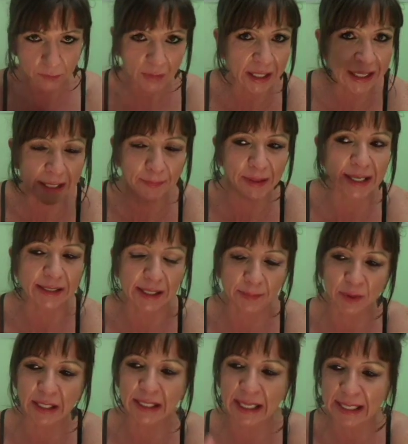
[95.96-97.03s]
In a minute, I'm
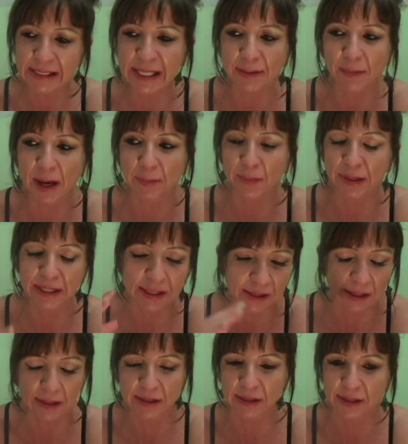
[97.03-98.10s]
going to get him up and he's
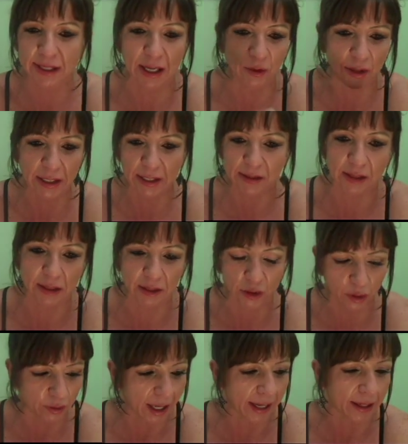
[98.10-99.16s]
going to sit down and he's going to
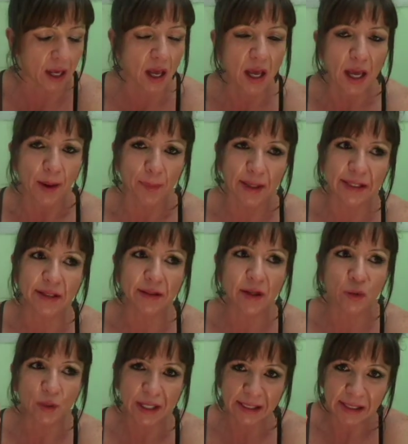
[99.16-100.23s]
do that. But
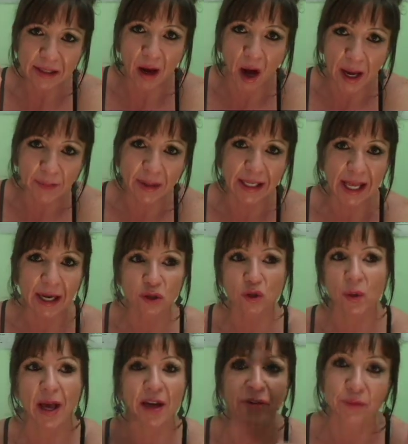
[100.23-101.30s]
the reason I'm allowed
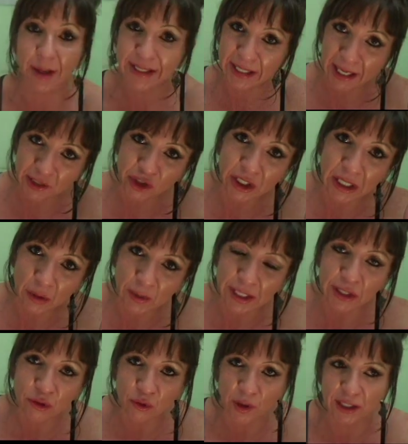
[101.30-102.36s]
to have my Kashi
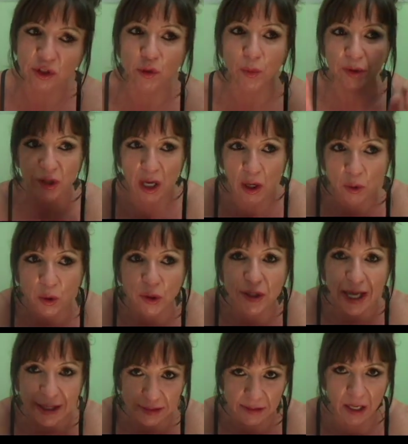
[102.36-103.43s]
GoLean Crunch with yogurt
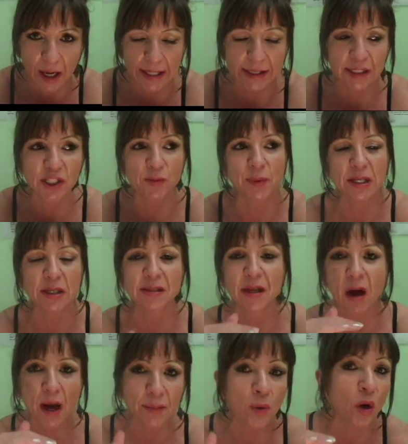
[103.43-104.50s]
at night is because
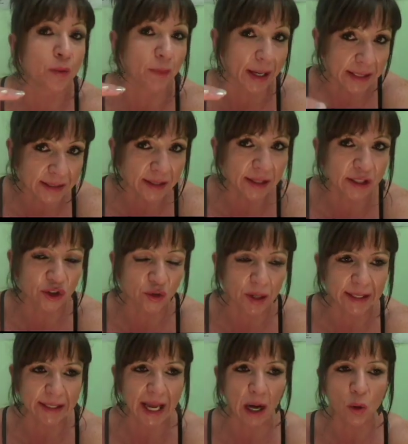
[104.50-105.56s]
I'm on maintenance
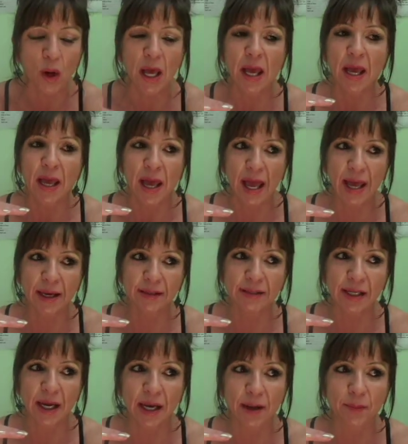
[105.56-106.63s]
right now, and
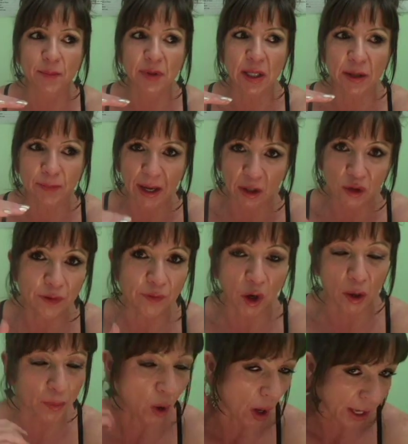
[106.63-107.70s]
the amount of
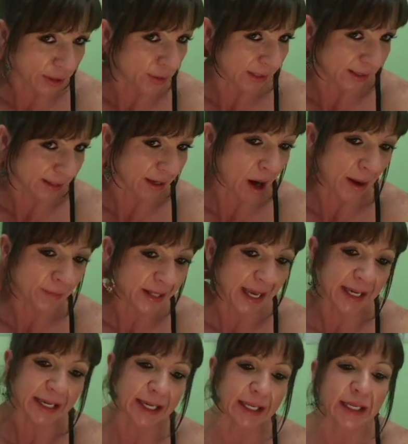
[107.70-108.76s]
carbohydrates that I'm
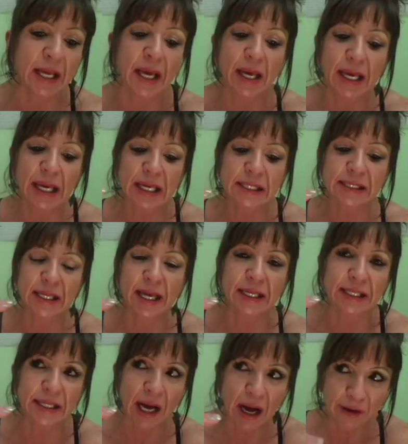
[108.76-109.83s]
getting is
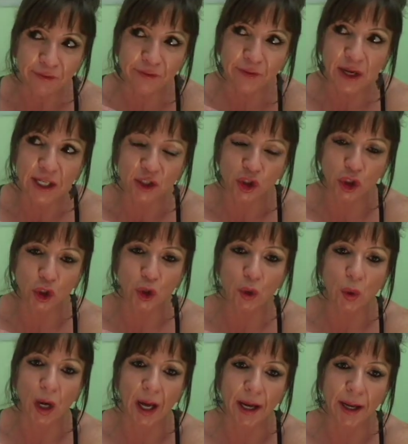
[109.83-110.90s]
enough to